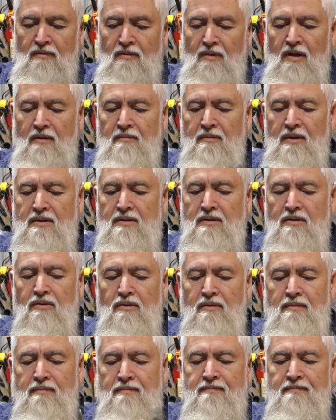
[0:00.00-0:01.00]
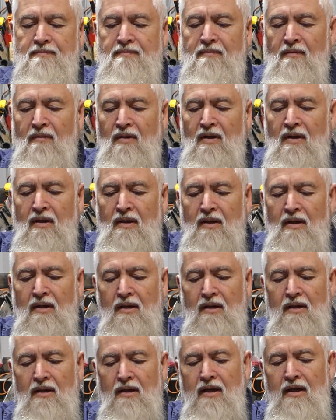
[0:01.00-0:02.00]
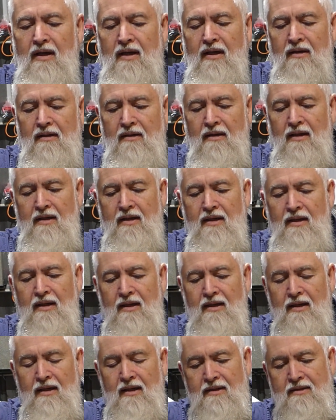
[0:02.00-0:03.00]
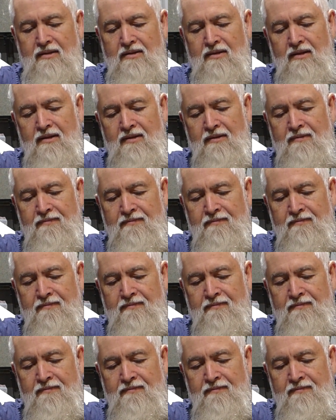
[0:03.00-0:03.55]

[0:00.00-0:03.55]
Yep, that's good. And lucky last.